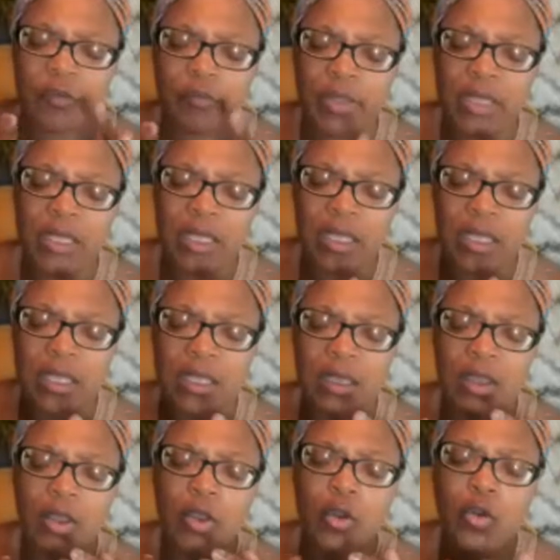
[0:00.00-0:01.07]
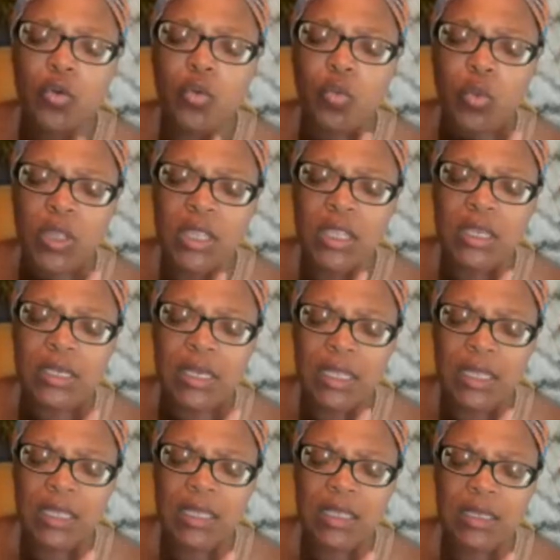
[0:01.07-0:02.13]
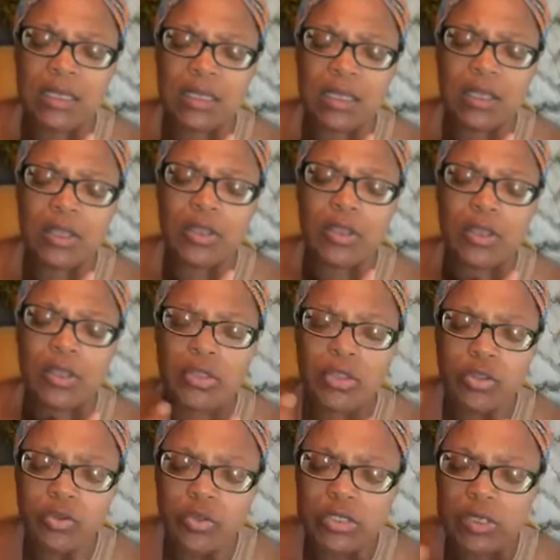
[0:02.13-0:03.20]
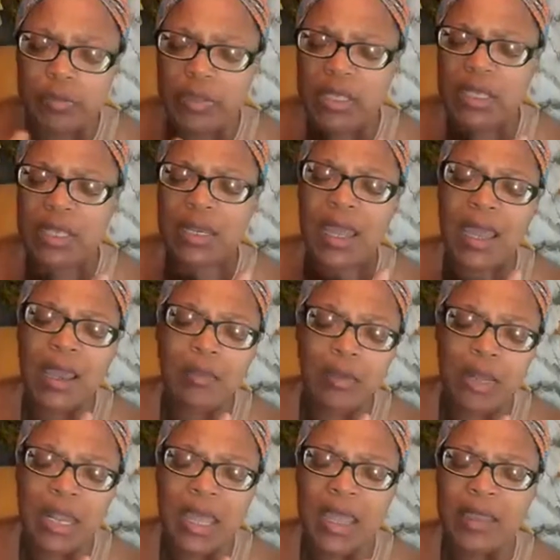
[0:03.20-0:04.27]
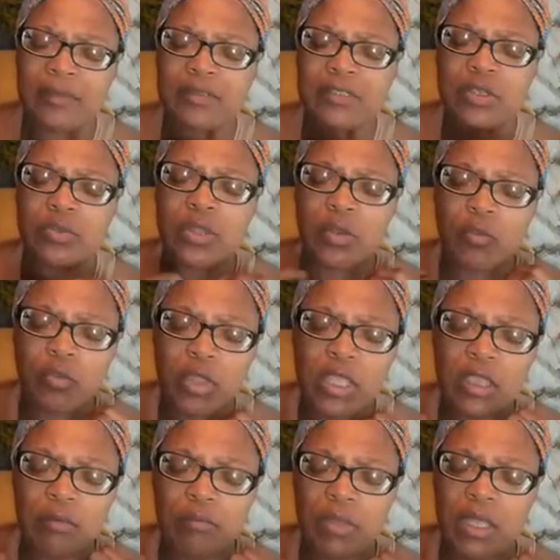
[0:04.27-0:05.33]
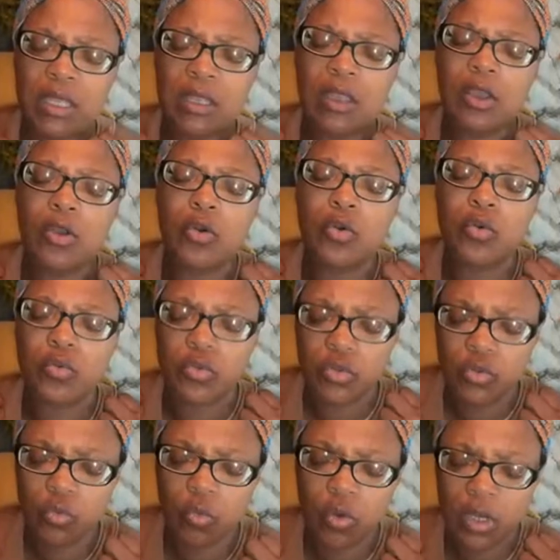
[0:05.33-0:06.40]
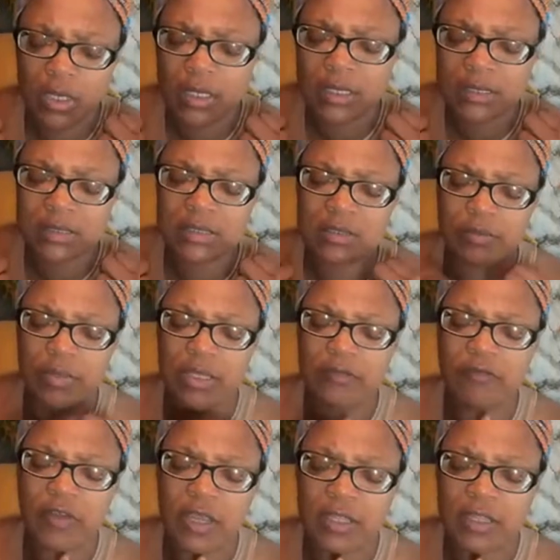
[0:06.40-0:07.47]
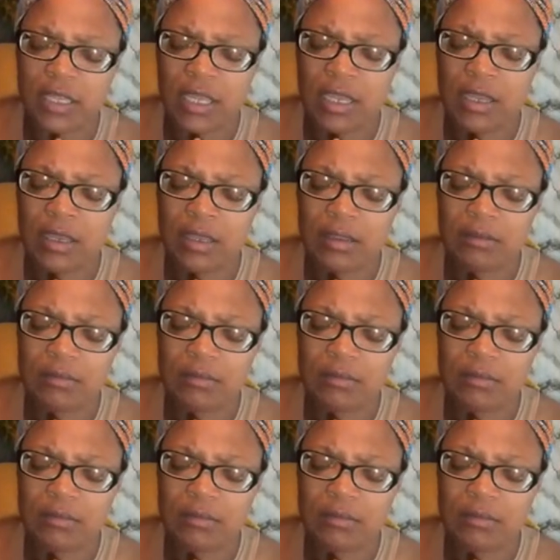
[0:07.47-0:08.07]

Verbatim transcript: for being who we need you to be in our lives so that we can be who you want us to be, Father God.